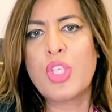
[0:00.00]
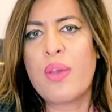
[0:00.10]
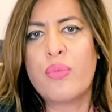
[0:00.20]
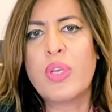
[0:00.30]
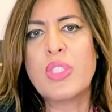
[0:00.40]

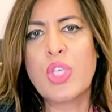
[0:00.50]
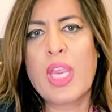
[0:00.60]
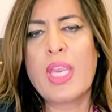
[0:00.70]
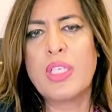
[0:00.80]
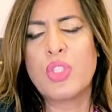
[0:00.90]
average
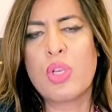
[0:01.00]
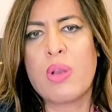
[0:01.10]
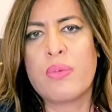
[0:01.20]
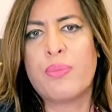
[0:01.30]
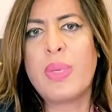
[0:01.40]
age
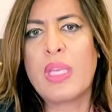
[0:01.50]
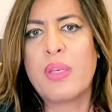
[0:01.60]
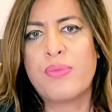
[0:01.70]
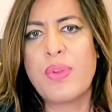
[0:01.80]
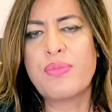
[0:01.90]
of being in
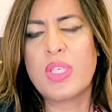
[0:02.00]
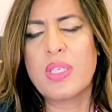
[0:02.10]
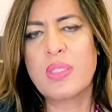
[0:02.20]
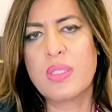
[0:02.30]
50s.